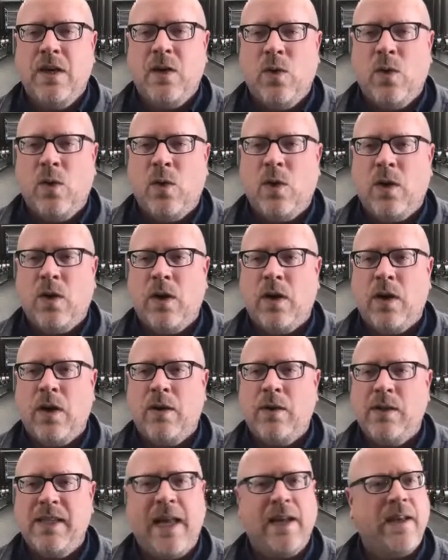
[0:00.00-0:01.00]
or
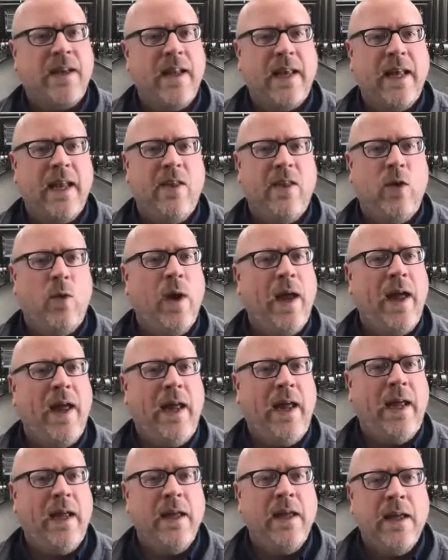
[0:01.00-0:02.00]
is that going to get in the
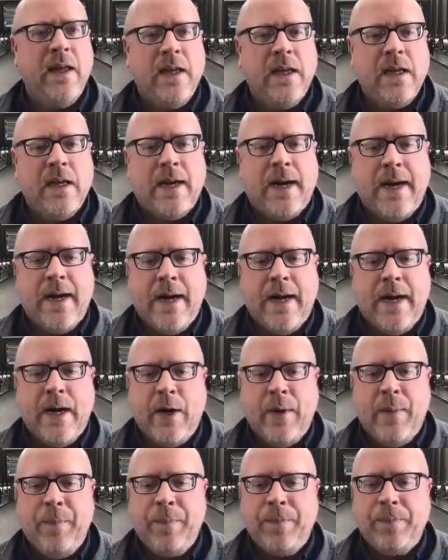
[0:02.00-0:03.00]
way?
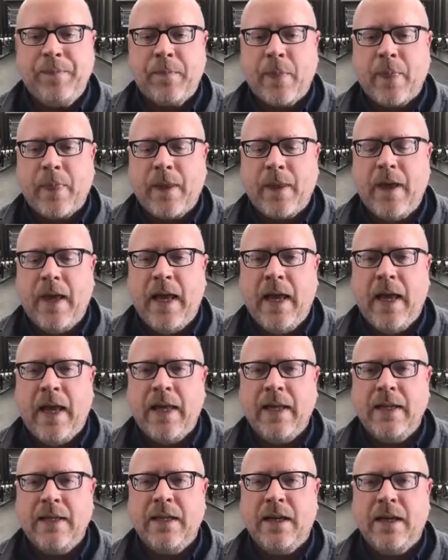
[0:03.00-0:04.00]

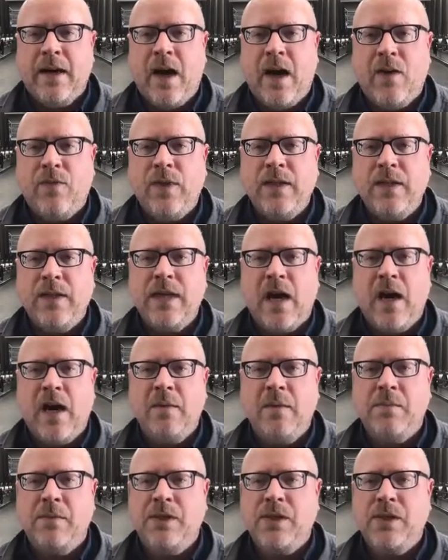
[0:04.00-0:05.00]
And
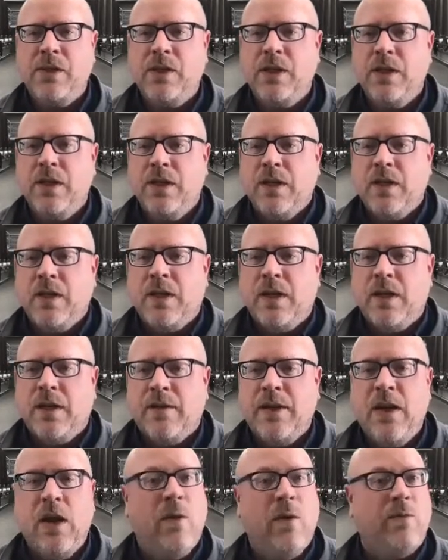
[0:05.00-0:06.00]
oftentimes,
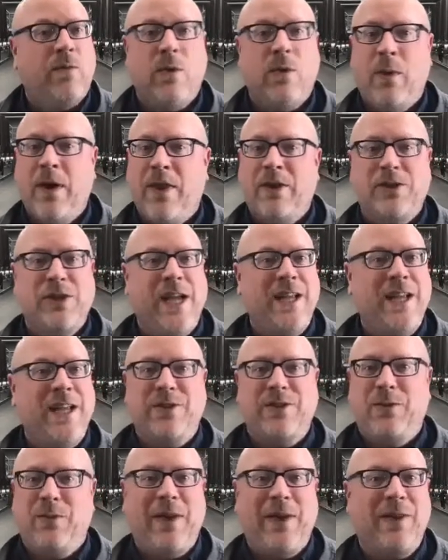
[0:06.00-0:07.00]
you know, if the weather
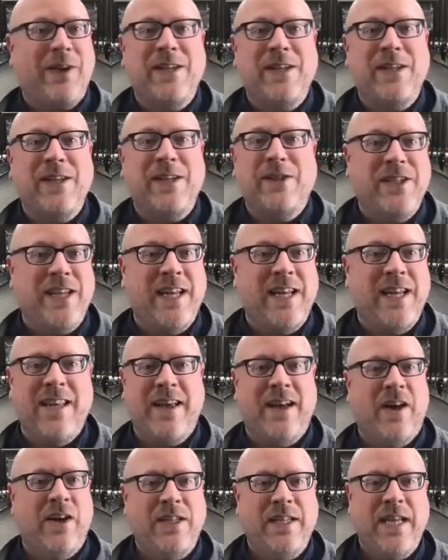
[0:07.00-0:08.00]
changes, the weather can change
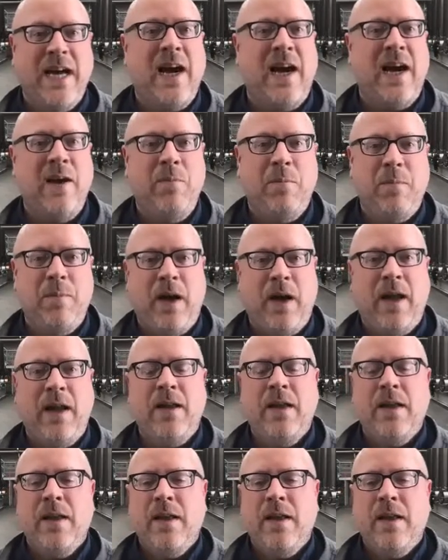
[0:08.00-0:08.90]
anything on a dime, but